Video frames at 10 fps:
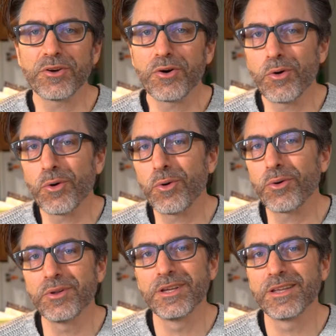
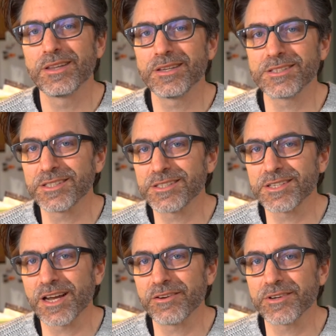hole that's
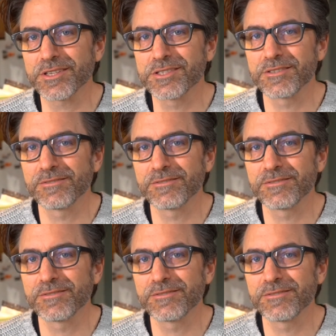inside of us.